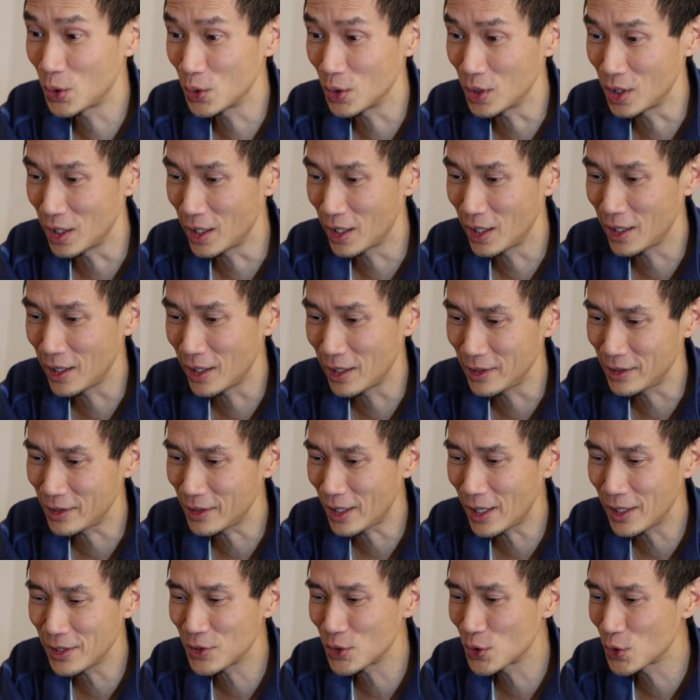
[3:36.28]
good, and
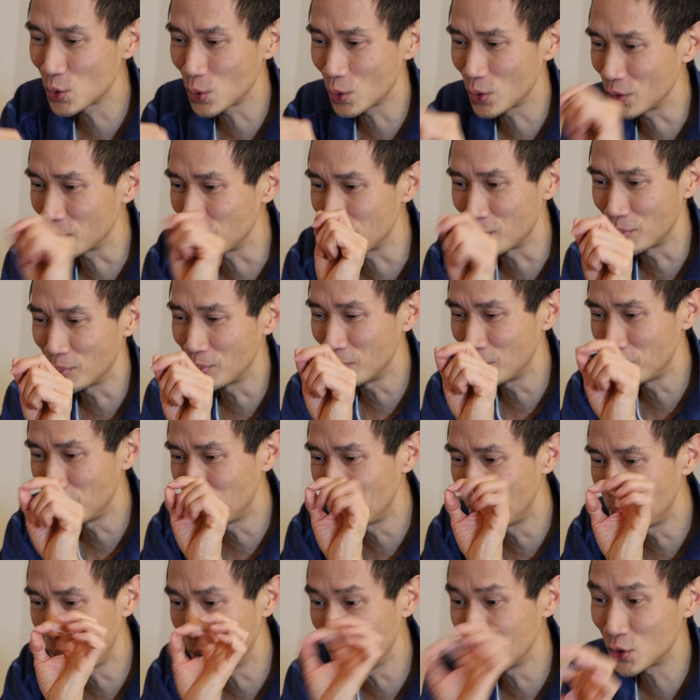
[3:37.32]
I just sort of
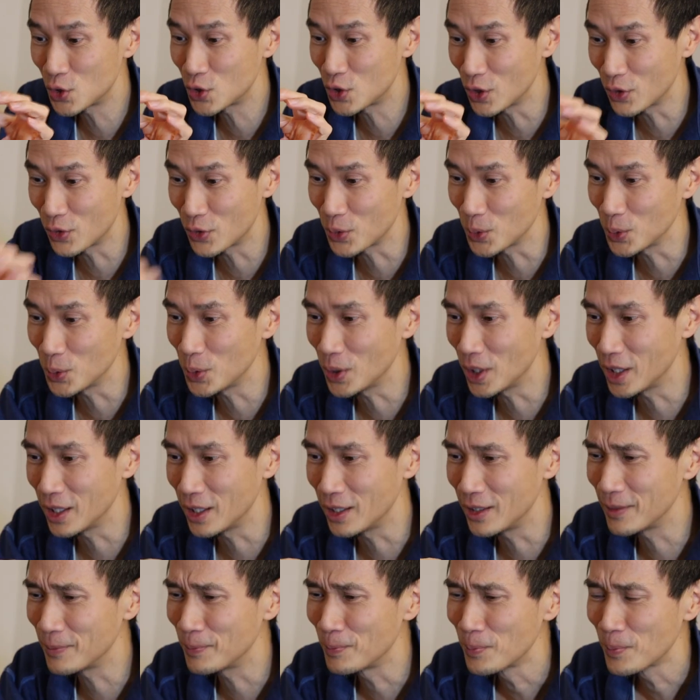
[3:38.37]
punched it through, and
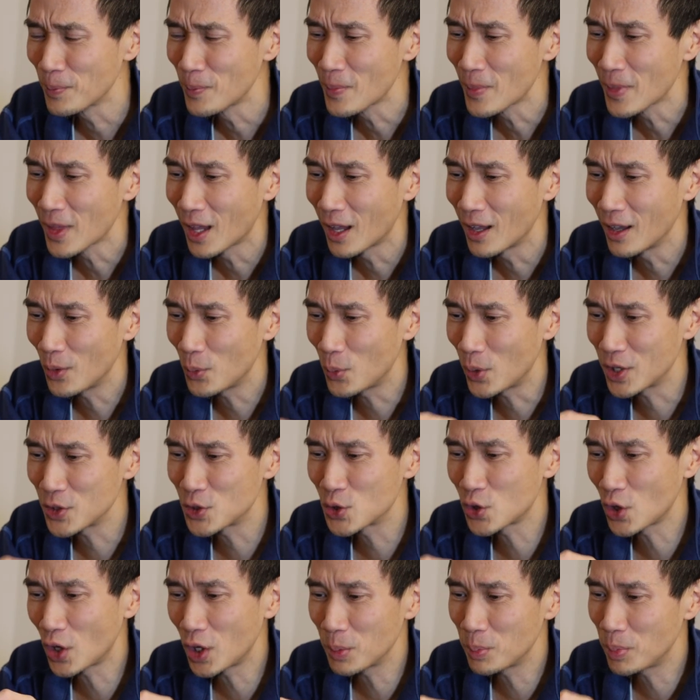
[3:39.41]
then when I
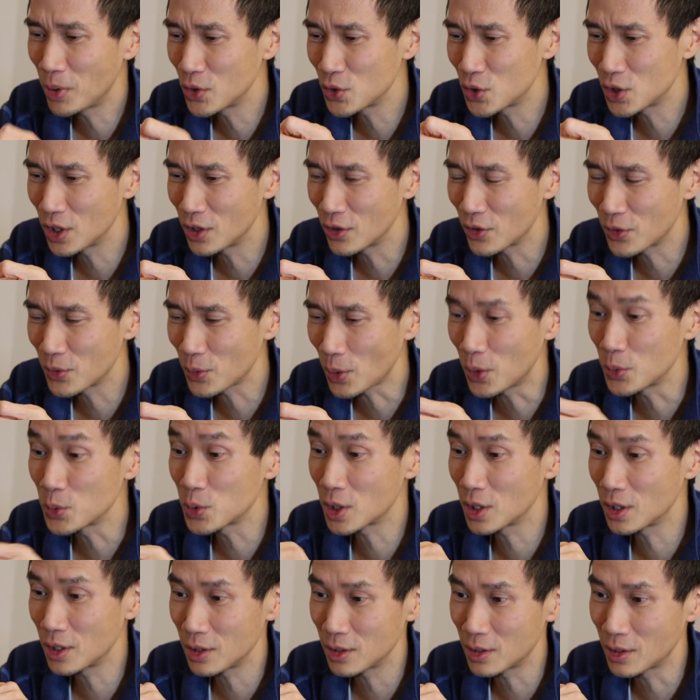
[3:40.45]
started punching it through, I was
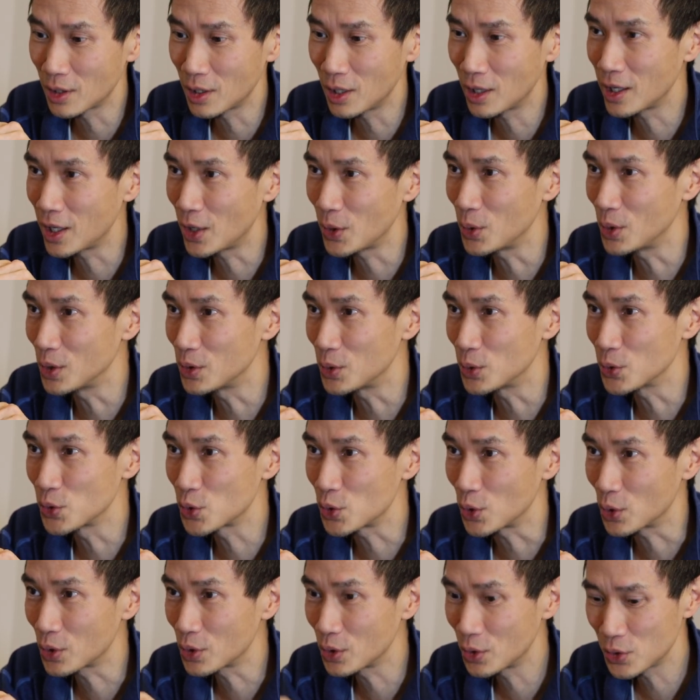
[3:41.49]
going to cut out a little
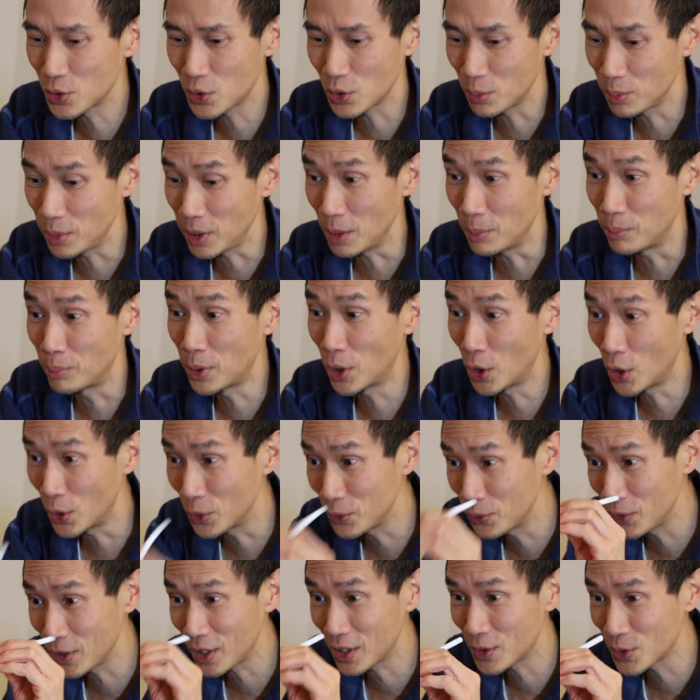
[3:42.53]
circle, so it'd be a
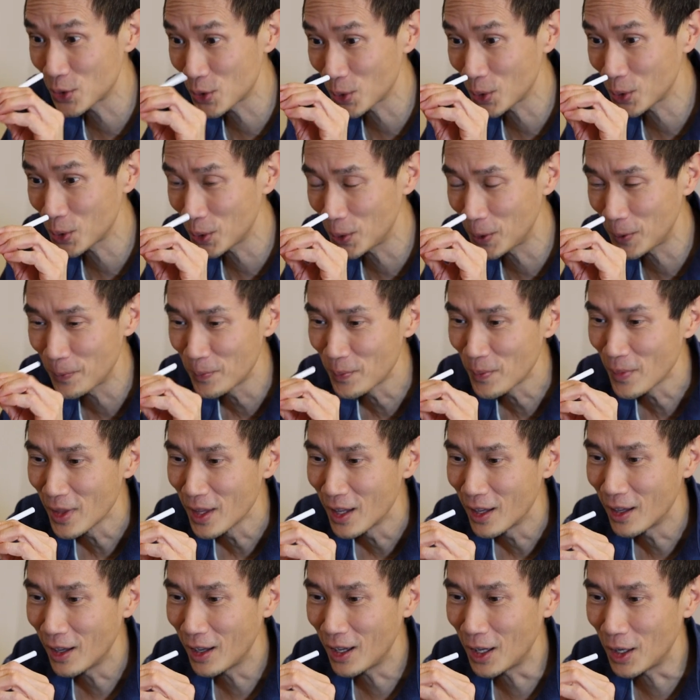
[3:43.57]
perfect circle.
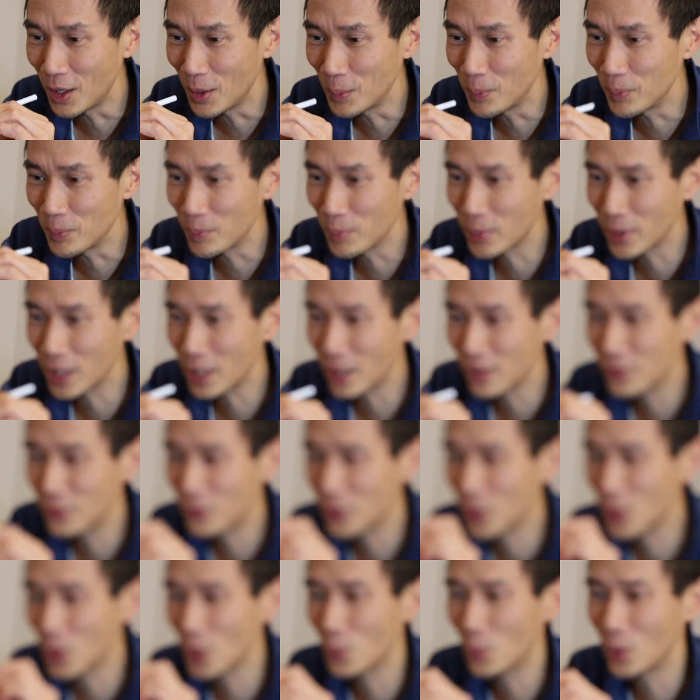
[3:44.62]
But I
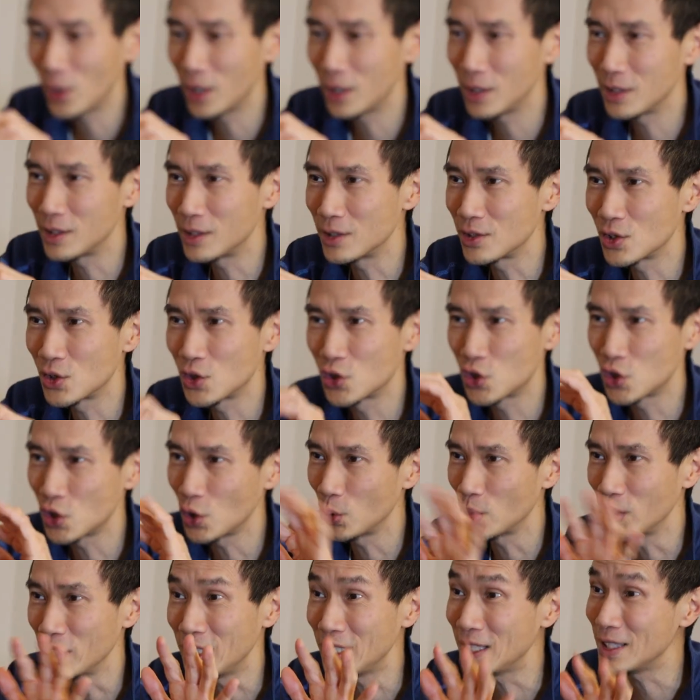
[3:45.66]
figured I wanted to just
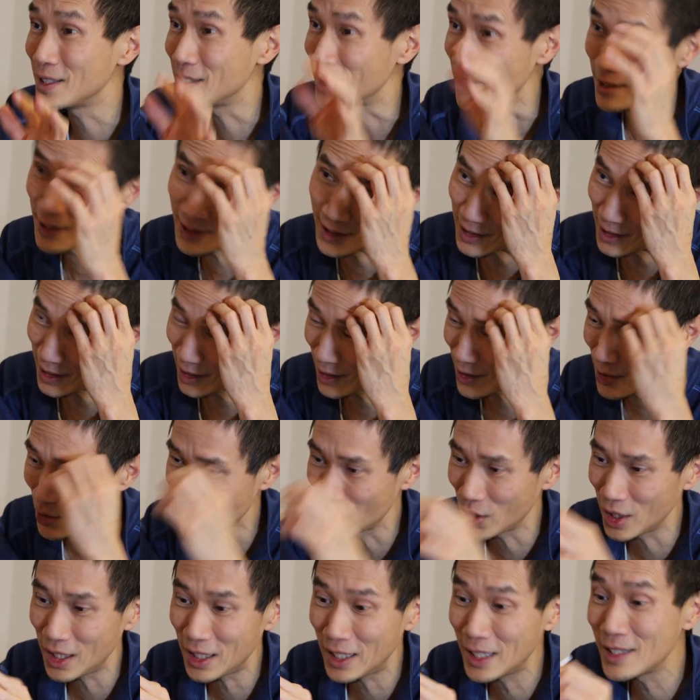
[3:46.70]
show the easiest thing. So
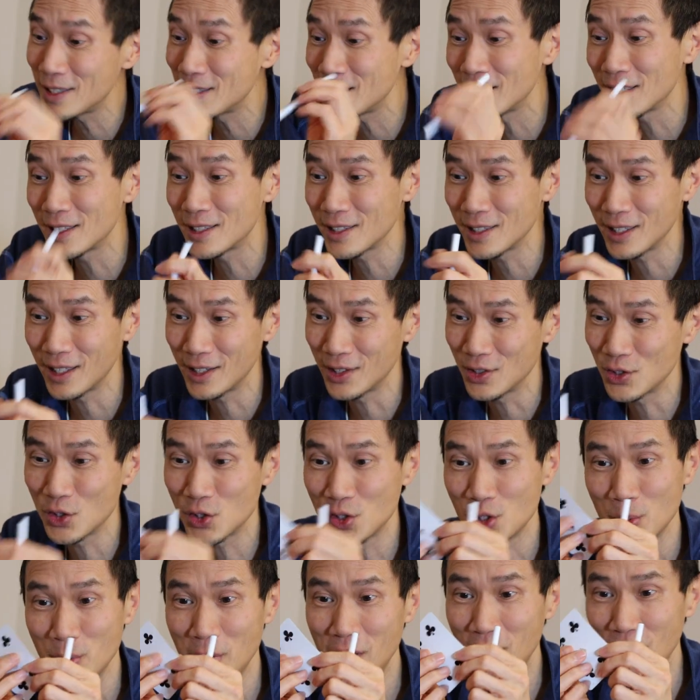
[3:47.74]
the easiest thing is
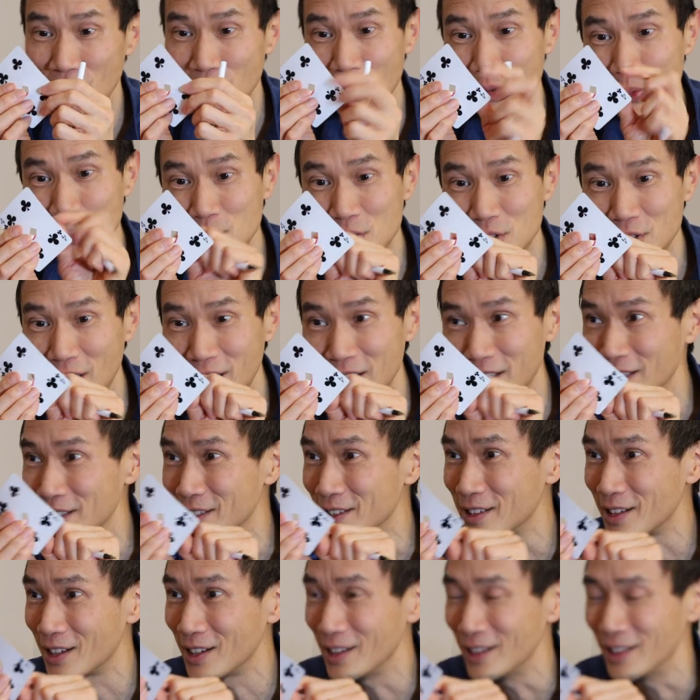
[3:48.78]
just to make a three-sided
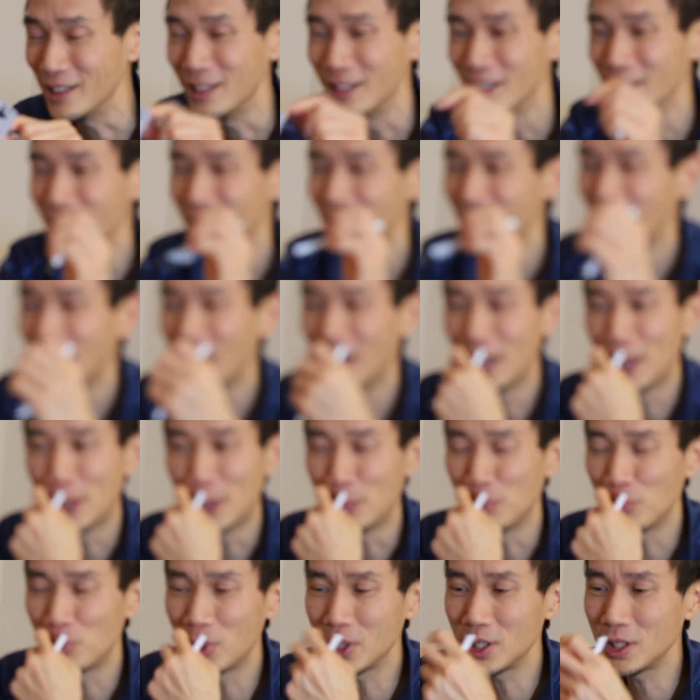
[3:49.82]
cut.
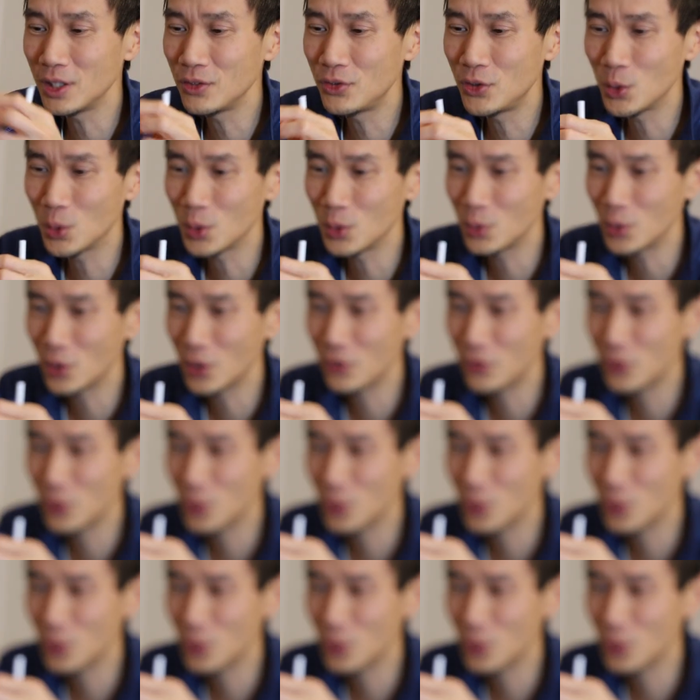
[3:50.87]
But if you